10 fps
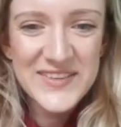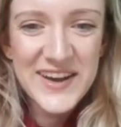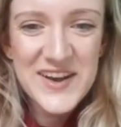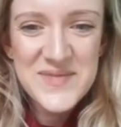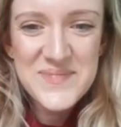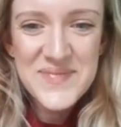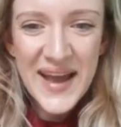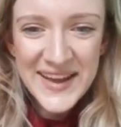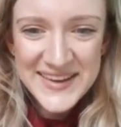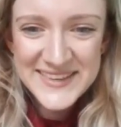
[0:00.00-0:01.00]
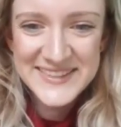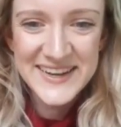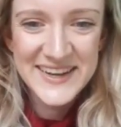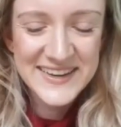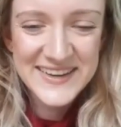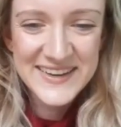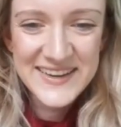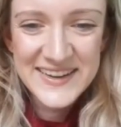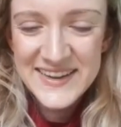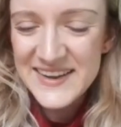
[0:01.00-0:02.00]
They're amazing.
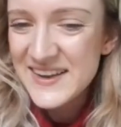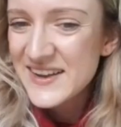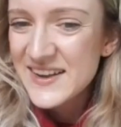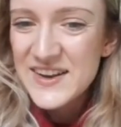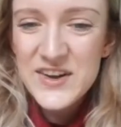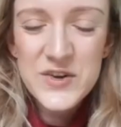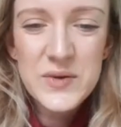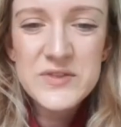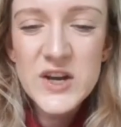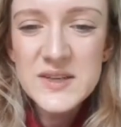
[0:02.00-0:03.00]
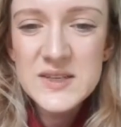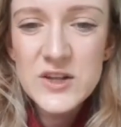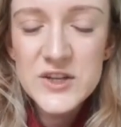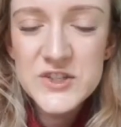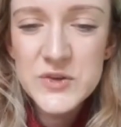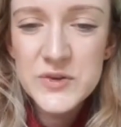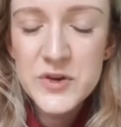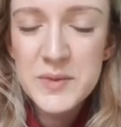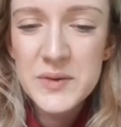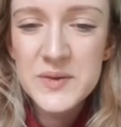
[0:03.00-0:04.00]
Oh, we've just lost you a
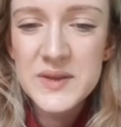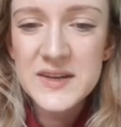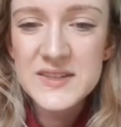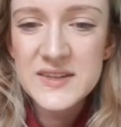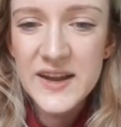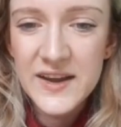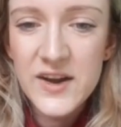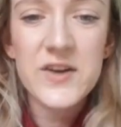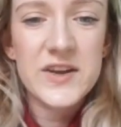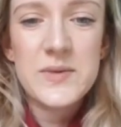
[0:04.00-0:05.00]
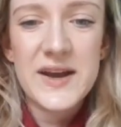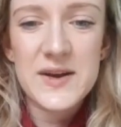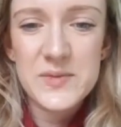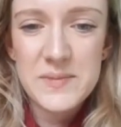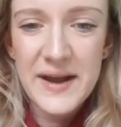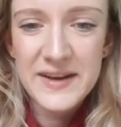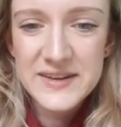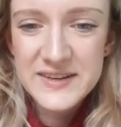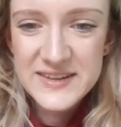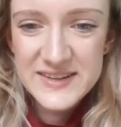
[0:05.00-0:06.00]
little bit with the internet. Oh, here we are. We're
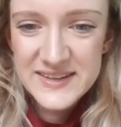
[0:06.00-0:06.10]
back.